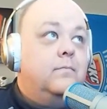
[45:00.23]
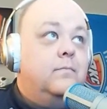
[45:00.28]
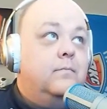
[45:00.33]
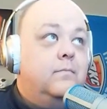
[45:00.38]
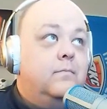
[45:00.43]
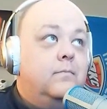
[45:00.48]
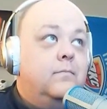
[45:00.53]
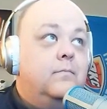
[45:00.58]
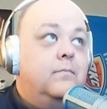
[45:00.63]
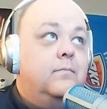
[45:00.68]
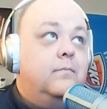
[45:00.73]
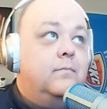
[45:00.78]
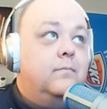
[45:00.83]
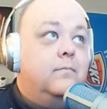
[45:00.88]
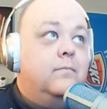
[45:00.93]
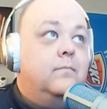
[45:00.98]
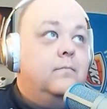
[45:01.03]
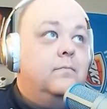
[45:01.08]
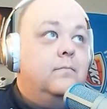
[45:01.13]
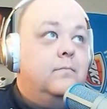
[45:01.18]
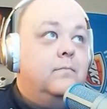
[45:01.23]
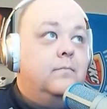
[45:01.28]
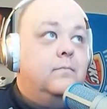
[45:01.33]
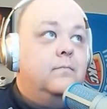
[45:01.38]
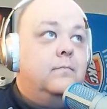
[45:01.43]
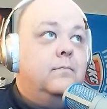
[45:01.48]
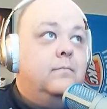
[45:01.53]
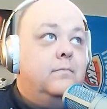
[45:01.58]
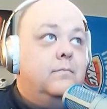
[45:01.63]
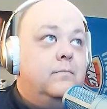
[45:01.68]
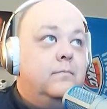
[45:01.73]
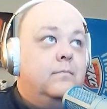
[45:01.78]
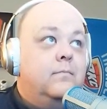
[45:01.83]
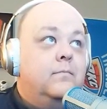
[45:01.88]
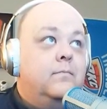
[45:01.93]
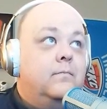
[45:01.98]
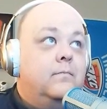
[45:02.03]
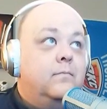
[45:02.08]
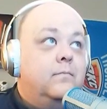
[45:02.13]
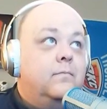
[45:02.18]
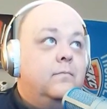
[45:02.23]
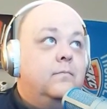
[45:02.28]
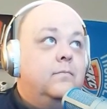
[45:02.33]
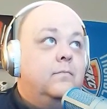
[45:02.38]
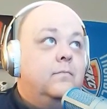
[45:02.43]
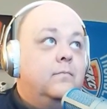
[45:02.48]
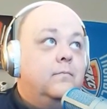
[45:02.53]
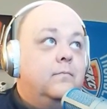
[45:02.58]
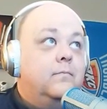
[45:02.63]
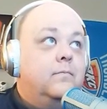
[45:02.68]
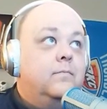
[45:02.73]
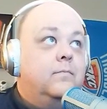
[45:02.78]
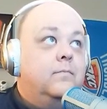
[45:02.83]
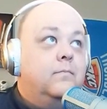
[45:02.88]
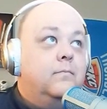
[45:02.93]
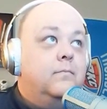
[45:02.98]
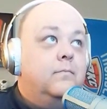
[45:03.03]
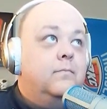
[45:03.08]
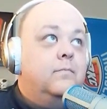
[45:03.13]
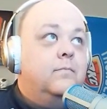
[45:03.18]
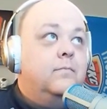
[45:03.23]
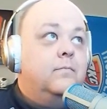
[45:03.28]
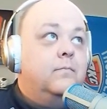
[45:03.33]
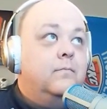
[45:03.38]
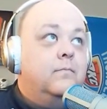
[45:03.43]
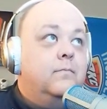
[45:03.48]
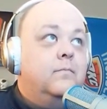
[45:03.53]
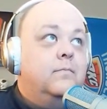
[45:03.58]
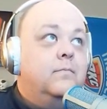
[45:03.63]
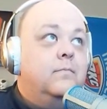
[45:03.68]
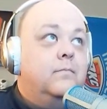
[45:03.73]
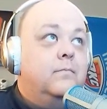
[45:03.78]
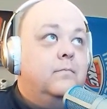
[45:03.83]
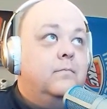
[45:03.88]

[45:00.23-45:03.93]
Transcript: (not speaking)